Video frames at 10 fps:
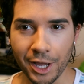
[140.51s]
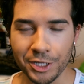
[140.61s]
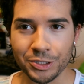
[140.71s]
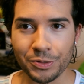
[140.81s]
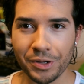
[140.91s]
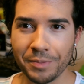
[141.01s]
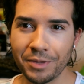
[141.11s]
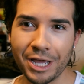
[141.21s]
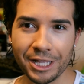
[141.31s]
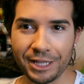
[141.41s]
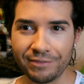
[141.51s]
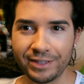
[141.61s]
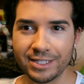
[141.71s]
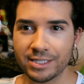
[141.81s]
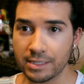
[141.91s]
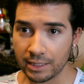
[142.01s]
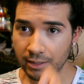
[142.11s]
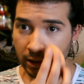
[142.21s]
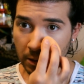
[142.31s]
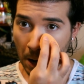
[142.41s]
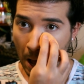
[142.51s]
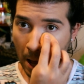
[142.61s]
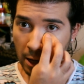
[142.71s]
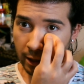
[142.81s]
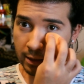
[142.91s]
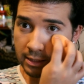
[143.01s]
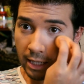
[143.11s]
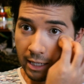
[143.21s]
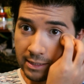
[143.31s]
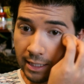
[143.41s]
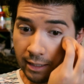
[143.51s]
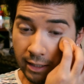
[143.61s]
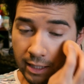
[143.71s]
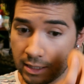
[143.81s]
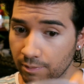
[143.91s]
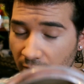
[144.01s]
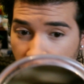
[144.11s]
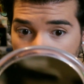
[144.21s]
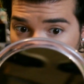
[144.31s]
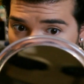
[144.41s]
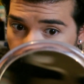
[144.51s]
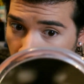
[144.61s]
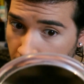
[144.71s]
okay, so I'm kind of loving this concealer. It's not settling into my fine